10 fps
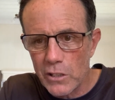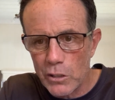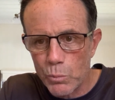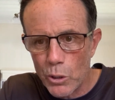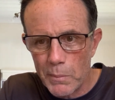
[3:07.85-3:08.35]

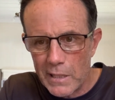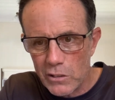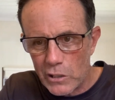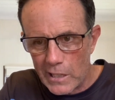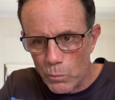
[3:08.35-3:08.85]
Those worm mounds
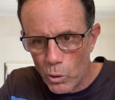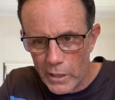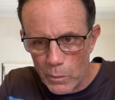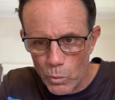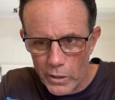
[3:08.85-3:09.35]
attract
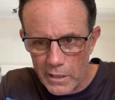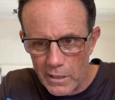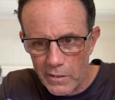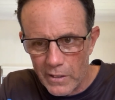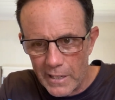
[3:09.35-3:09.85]

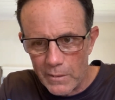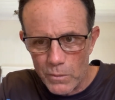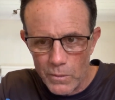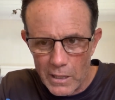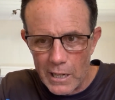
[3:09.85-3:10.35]
whiting
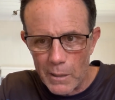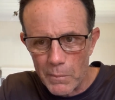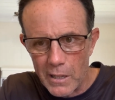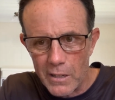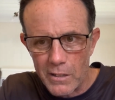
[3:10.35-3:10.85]
then
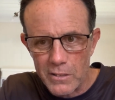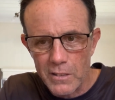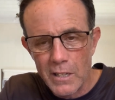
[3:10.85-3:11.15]
are